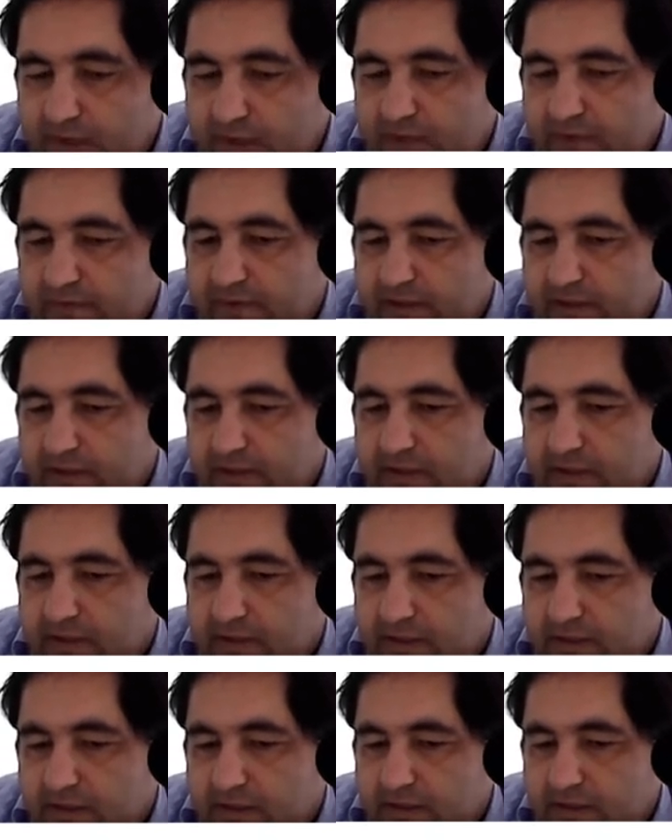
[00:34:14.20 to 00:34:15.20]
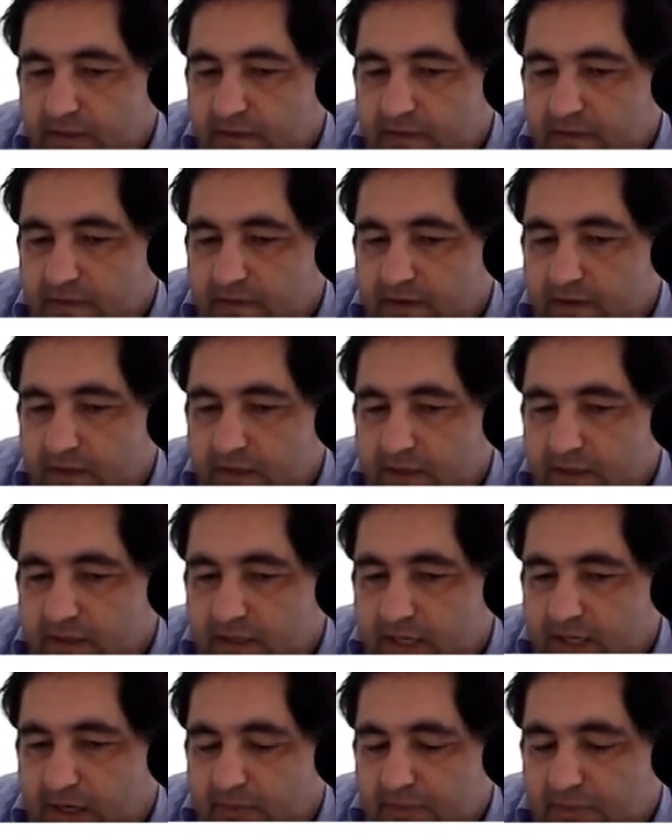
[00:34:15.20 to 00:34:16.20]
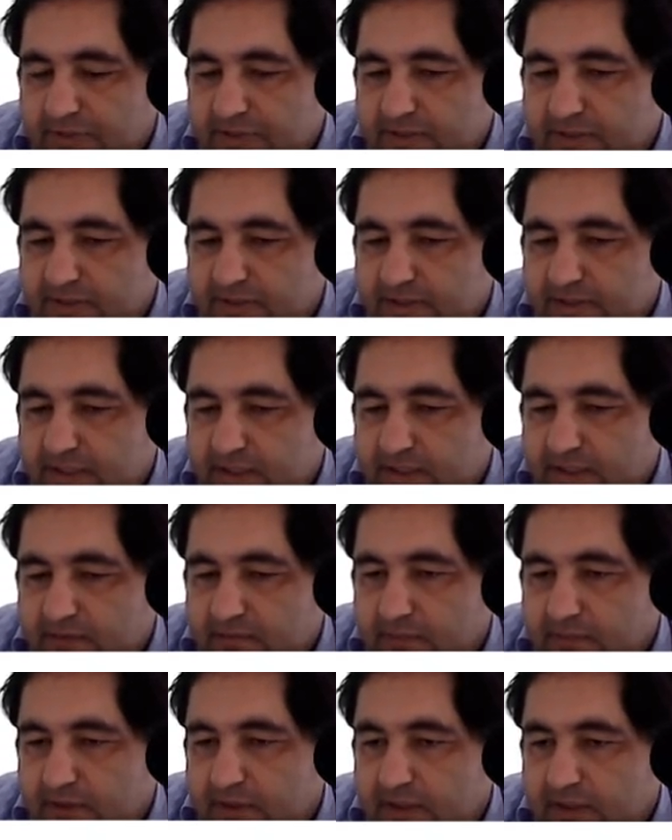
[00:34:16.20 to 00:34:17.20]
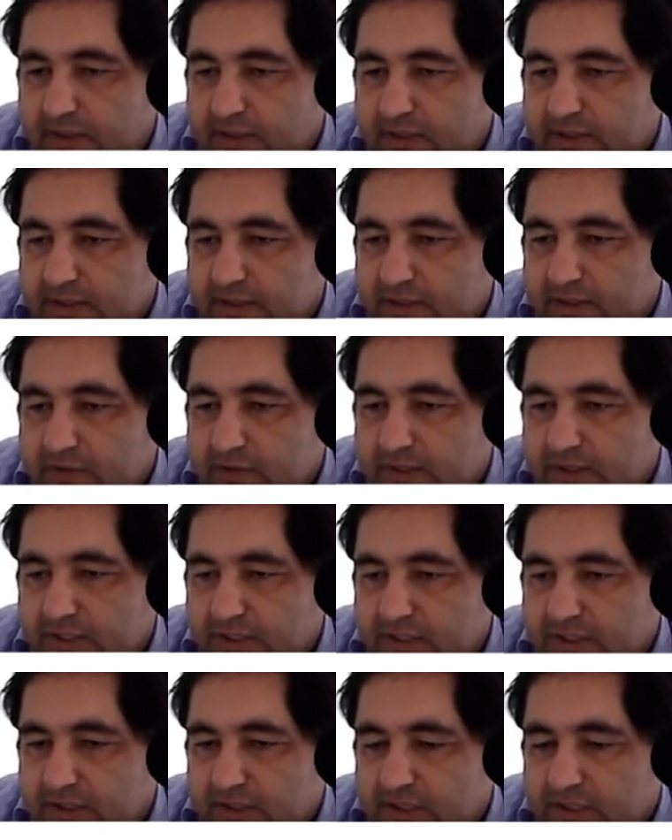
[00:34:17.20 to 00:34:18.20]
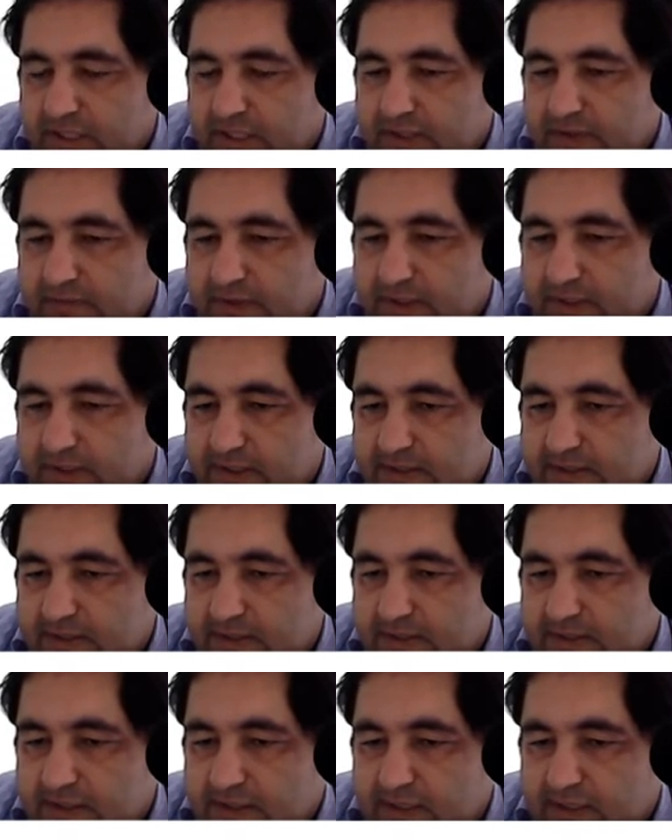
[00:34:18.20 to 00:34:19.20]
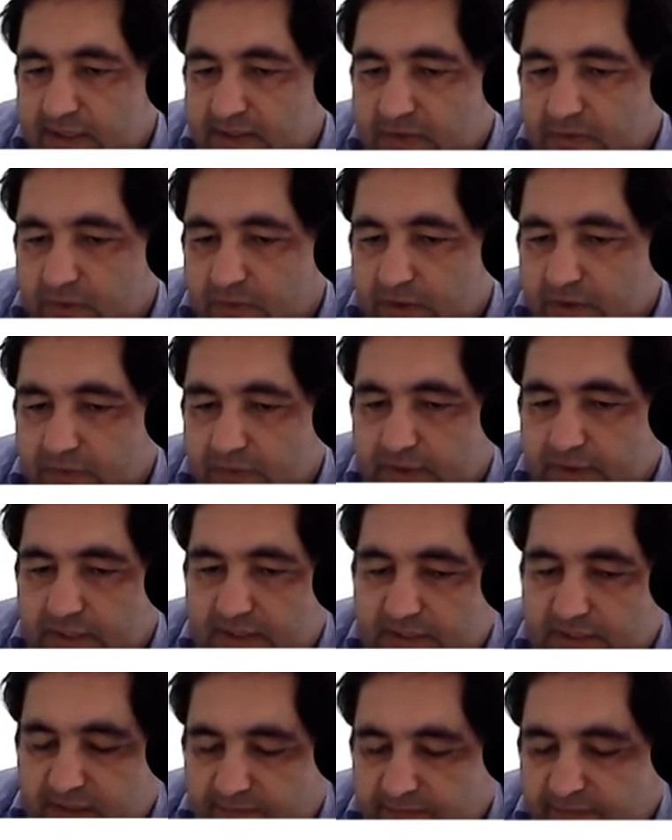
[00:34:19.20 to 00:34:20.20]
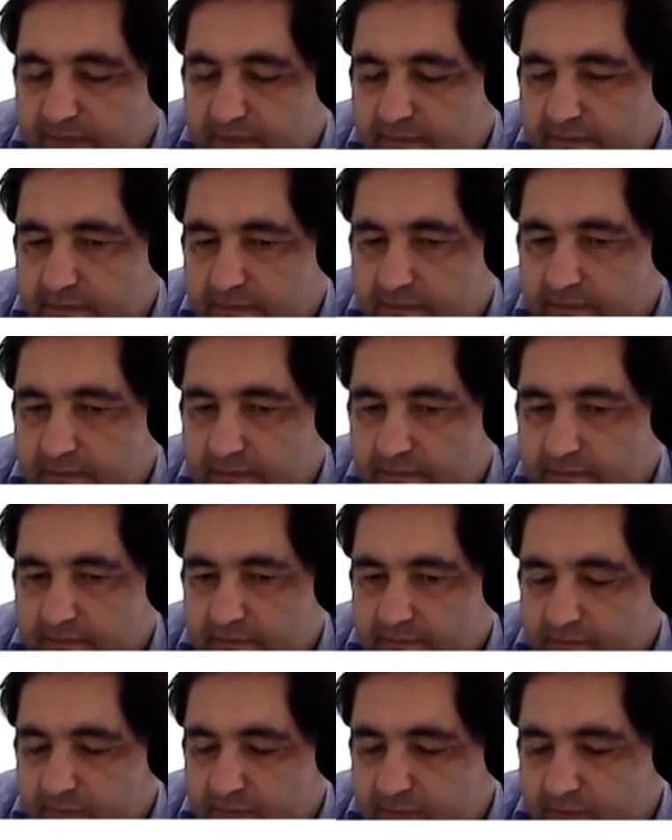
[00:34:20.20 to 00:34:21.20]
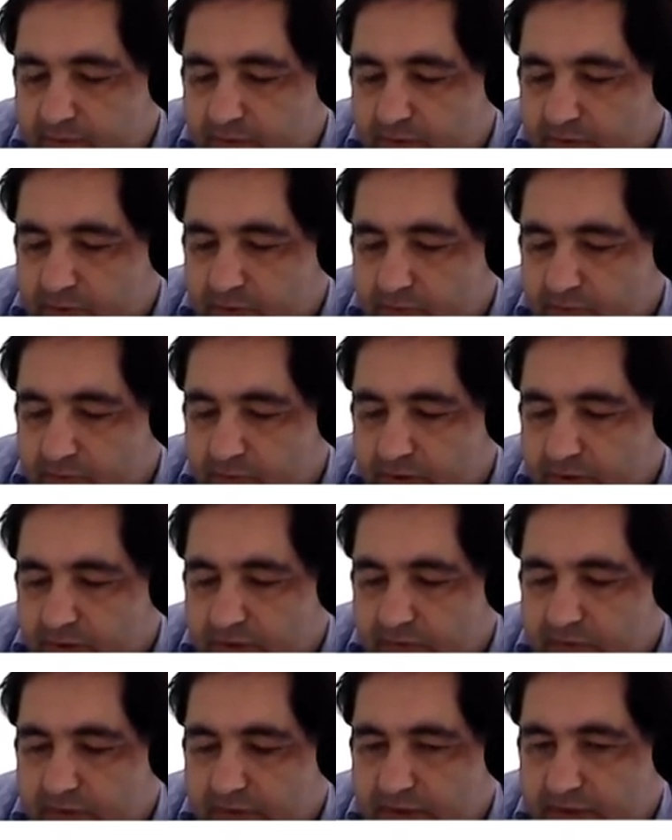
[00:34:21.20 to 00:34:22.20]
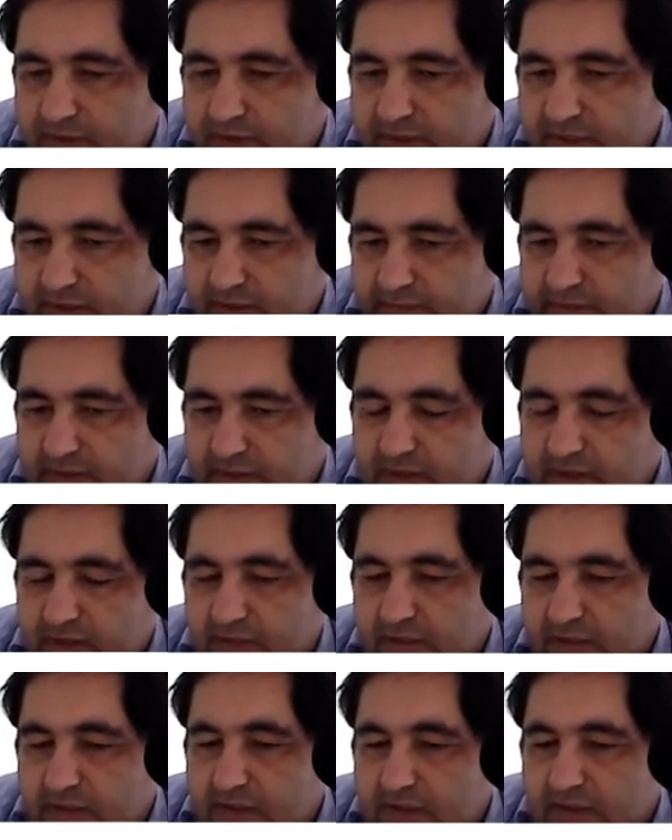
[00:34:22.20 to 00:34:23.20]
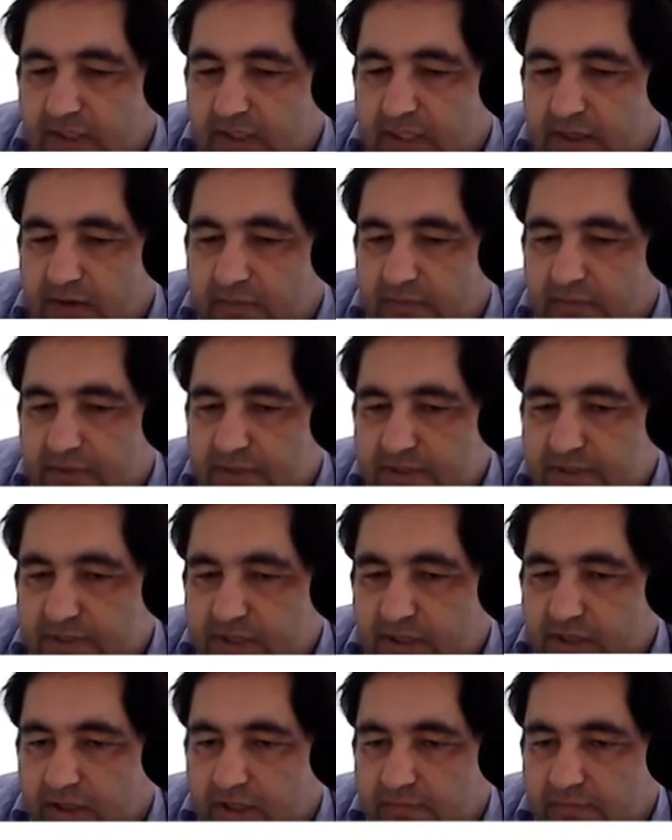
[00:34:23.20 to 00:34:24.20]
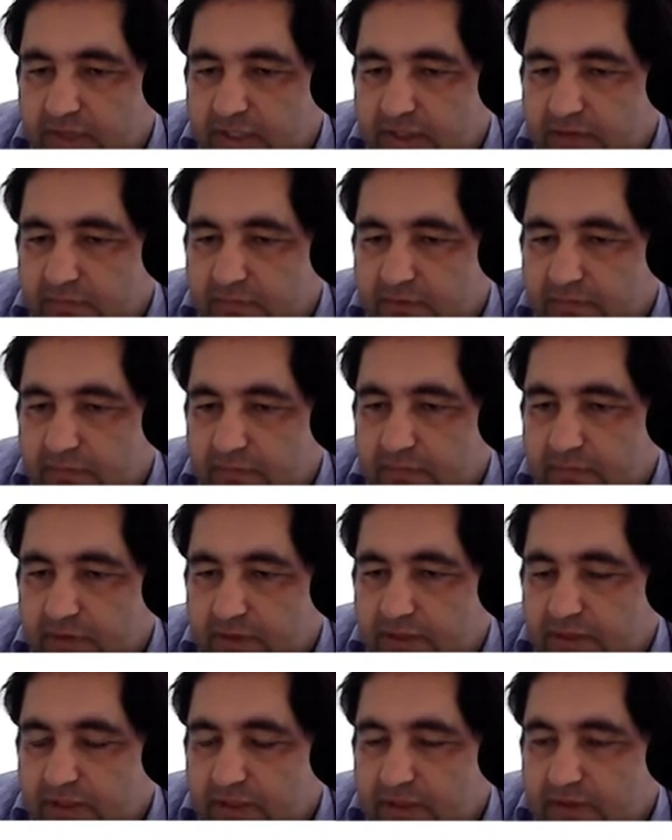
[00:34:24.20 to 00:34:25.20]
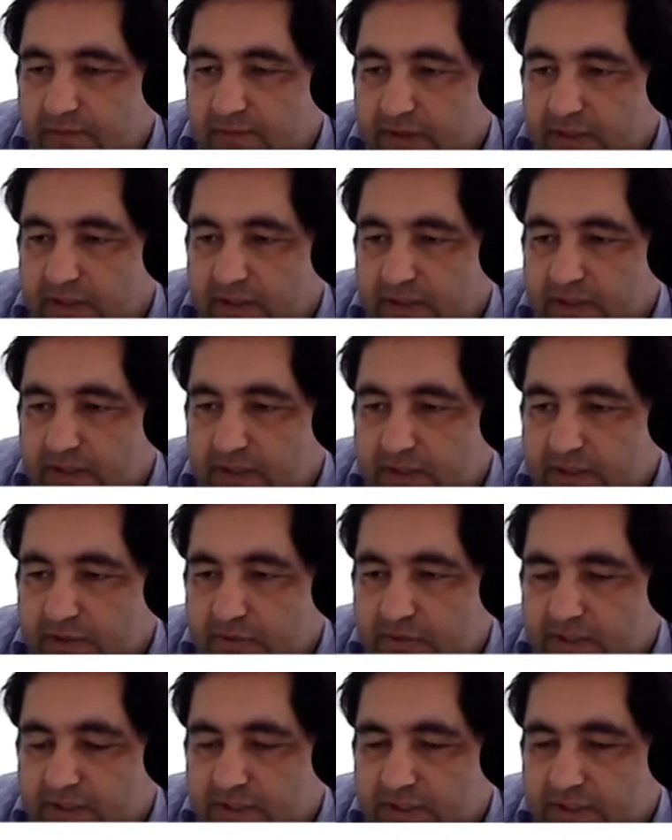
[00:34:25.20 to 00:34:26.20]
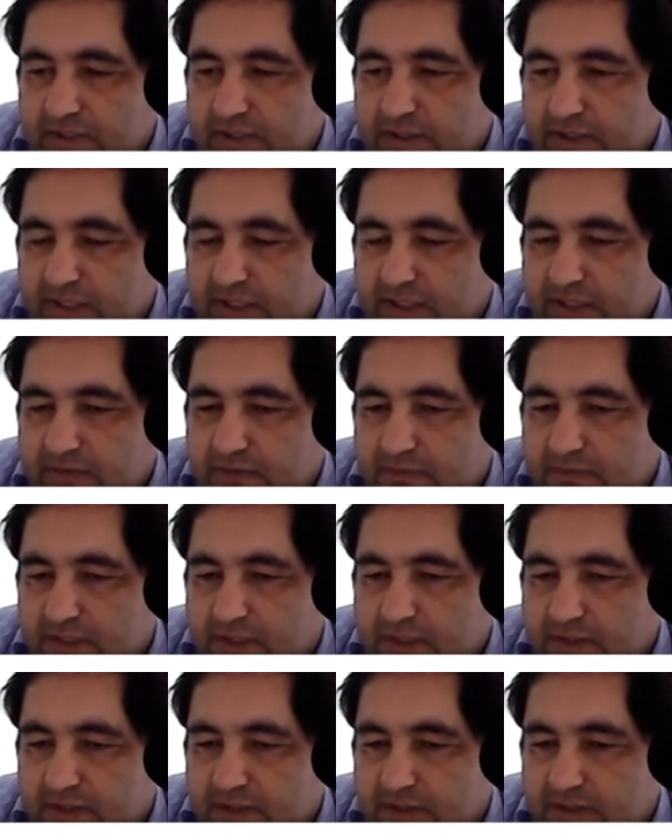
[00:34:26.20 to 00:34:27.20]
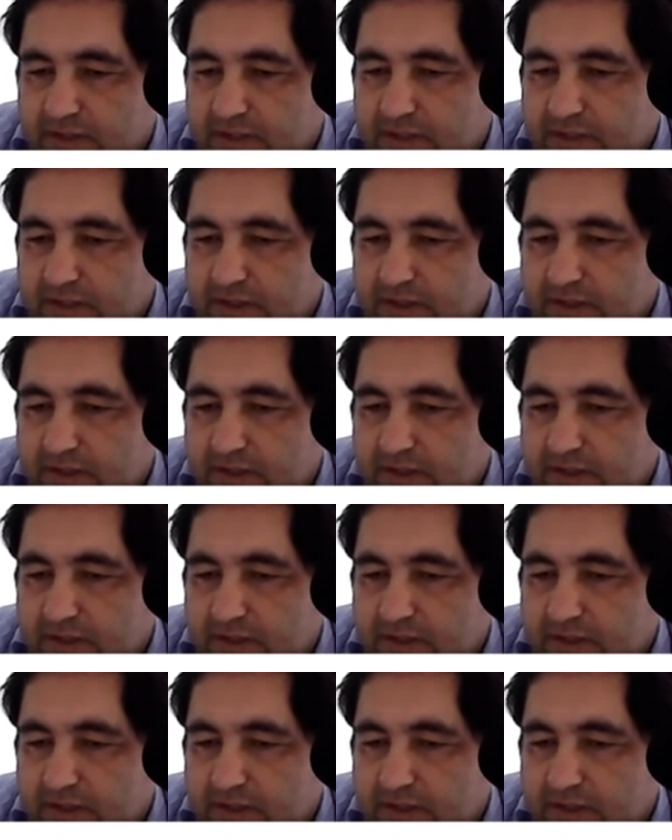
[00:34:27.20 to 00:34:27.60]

Well, how much is D in this question? As we can see, D is 127. 127. How much is R minimum? Well, in this question, as we can see,